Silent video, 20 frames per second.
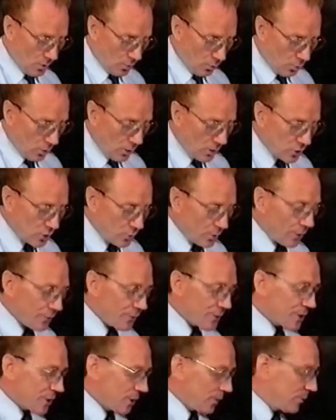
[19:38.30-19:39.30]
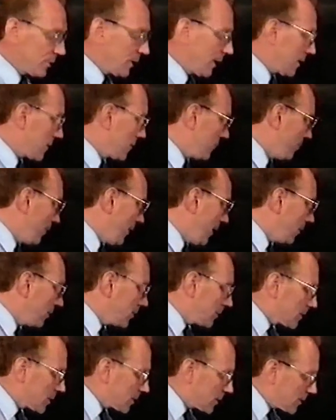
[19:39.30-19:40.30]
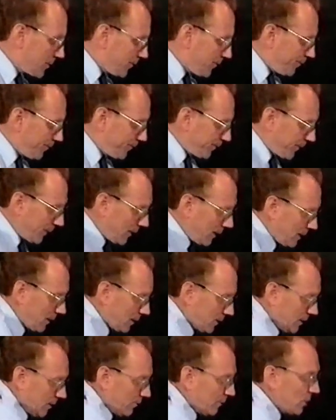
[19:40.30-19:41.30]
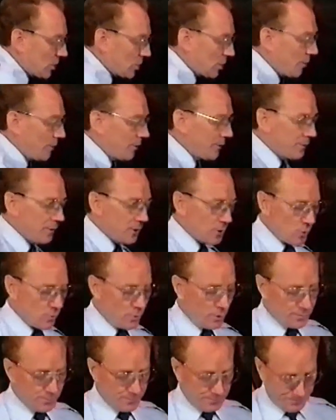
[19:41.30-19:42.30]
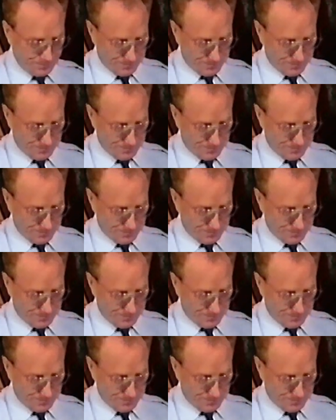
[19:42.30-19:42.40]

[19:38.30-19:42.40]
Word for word: Whilst we're on the subject of belts let me show you this one.